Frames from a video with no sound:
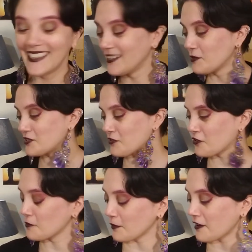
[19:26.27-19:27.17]
which is
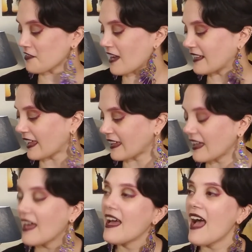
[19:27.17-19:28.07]
super exciting.
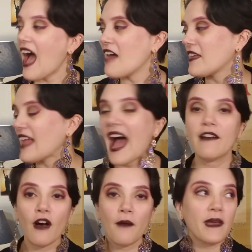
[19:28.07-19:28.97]
And then I've,
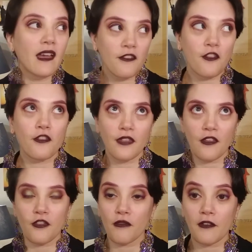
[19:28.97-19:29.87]
because
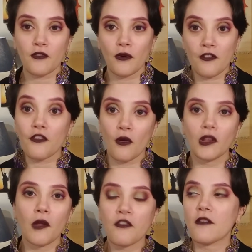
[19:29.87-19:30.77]
this thrift store is so
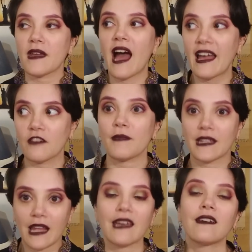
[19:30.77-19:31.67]
close to me, I have been
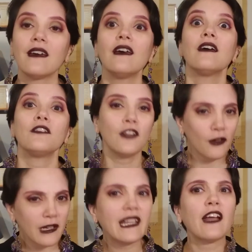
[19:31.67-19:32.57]
like
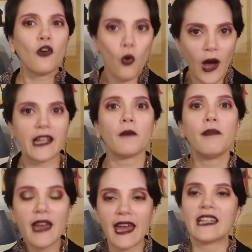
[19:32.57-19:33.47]
donating quite a
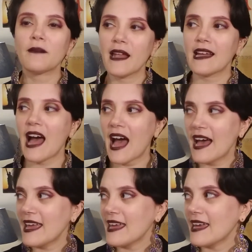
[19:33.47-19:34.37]
bit. And I'm like,
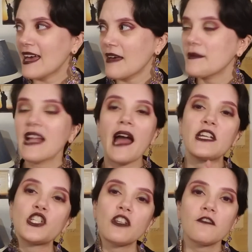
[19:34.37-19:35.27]
I, I mean, I
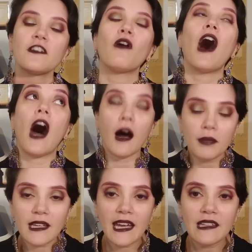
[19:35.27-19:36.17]
shouldn't feel
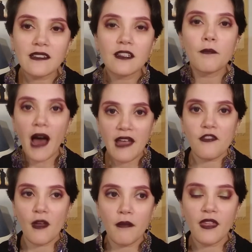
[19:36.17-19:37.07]
obligated to buy
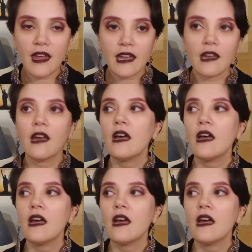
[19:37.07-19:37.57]
something